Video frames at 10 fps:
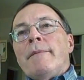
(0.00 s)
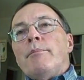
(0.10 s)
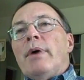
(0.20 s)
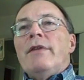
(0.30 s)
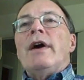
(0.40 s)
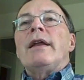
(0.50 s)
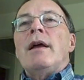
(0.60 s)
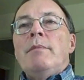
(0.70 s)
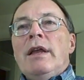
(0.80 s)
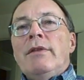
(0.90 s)
By that
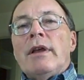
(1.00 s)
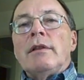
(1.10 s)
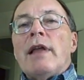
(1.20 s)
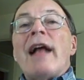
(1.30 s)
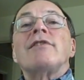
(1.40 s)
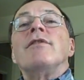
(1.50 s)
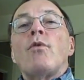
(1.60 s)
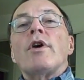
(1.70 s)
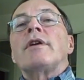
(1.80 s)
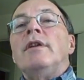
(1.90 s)
I mean that lots of
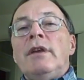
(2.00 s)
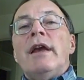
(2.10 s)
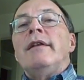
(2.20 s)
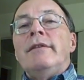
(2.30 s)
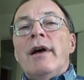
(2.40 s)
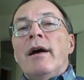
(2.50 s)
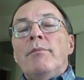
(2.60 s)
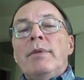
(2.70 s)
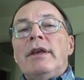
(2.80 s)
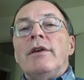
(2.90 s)
work can get
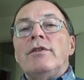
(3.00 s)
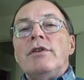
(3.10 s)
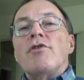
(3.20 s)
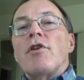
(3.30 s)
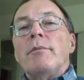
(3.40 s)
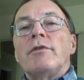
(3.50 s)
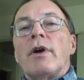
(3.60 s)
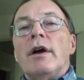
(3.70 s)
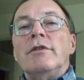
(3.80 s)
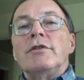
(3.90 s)
done because the norms
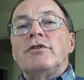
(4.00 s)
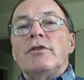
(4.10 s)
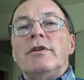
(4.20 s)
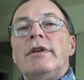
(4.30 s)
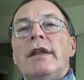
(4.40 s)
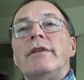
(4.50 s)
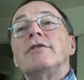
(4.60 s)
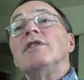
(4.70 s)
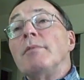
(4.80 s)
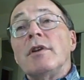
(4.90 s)
are understood and they're
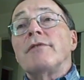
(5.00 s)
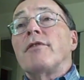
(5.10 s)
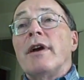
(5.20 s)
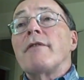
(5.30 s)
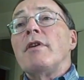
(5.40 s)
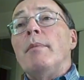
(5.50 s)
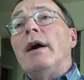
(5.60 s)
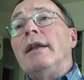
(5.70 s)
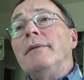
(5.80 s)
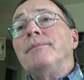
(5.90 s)
similar for
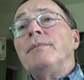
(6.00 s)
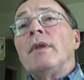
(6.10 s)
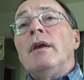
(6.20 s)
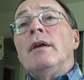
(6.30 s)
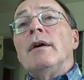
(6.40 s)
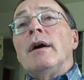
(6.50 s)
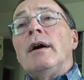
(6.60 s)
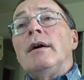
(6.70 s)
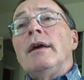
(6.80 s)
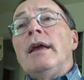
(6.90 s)
everybody.
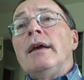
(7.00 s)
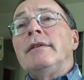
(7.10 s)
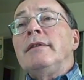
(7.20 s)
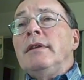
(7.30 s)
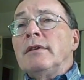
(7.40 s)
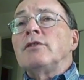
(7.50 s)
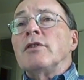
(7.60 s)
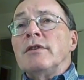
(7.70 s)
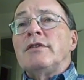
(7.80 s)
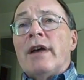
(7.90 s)
And it
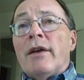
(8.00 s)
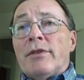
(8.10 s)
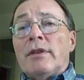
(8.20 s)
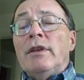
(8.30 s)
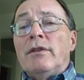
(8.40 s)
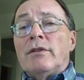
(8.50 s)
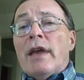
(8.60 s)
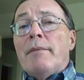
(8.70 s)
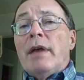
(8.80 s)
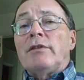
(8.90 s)
turns out that
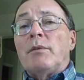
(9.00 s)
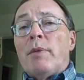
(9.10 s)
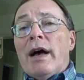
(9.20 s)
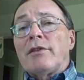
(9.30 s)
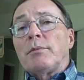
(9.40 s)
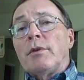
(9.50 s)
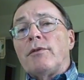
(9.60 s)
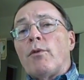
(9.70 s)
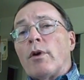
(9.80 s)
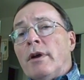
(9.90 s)
that makes it possible
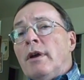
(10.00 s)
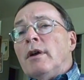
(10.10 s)
for